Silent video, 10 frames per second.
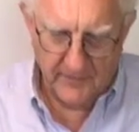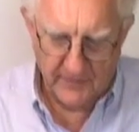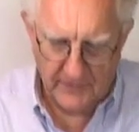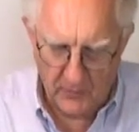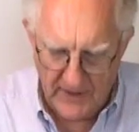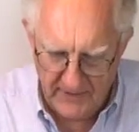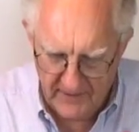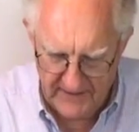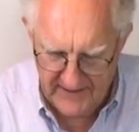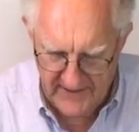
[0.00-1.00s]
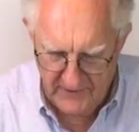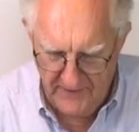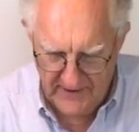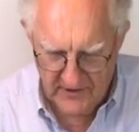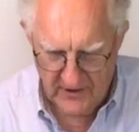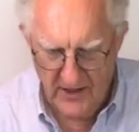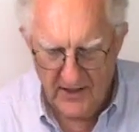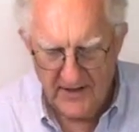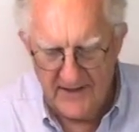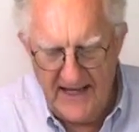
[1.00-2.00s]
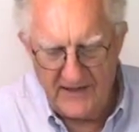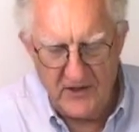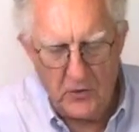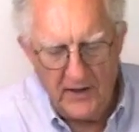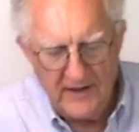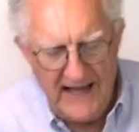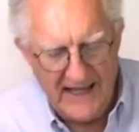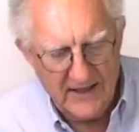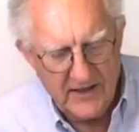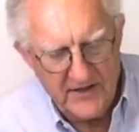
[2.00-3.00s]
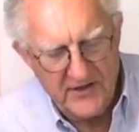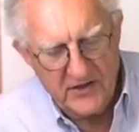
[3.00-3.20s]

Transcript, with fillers: the way that this effect occurs is actually quite analogous